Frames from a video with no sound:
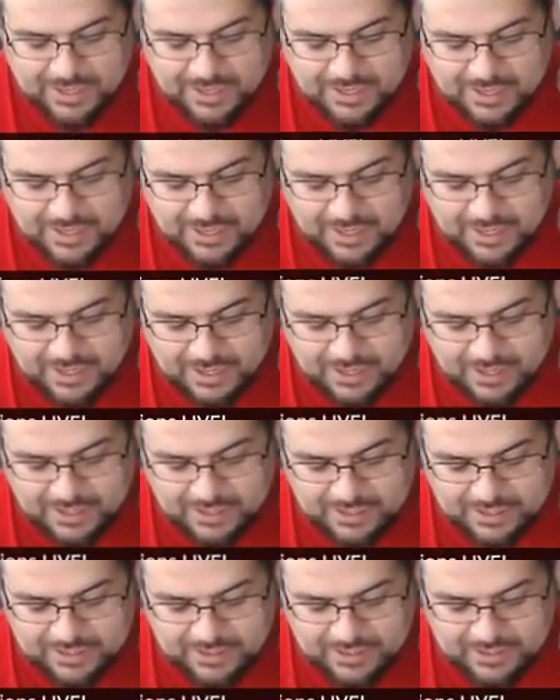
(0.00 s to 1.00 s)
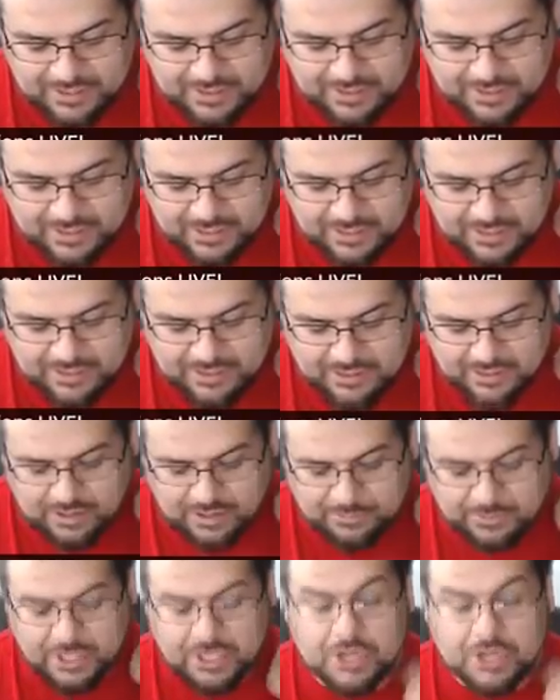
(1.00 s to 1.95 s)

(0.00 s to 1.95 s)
Uh, I mean,